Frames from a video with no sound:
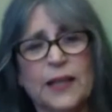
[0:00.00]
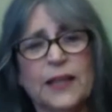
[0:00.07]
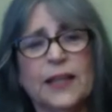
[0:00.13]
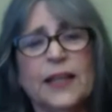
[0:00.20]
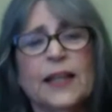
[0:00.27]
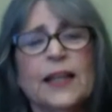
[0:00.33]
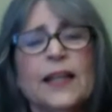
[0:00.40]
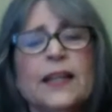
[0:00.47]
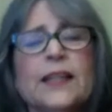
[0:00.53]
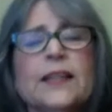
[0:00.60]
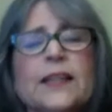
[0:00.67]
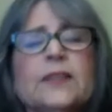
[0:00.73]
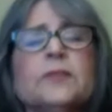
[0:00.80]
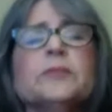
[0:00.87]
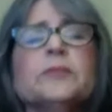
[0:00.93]

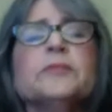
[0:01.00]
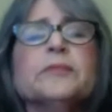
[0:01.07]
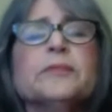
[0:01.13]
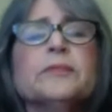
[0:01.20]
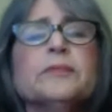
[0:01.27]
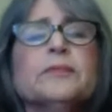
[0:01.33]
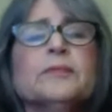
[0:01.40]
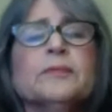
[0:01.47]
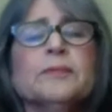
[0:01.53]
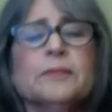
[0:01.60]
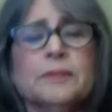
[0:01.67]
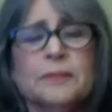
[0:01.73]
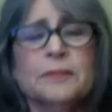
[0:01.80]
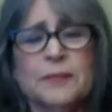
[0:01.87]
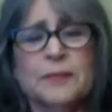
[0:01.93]
in
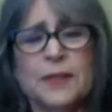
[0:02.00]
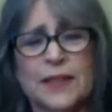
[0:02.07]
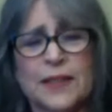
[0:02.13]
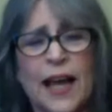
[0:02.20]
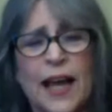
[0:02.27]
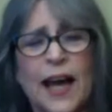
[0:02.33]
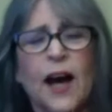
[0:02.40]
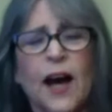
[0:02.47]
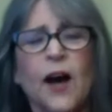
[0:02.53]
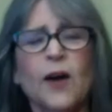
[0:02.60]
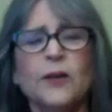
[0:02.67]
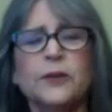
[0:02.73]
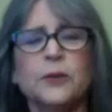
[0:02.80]
and out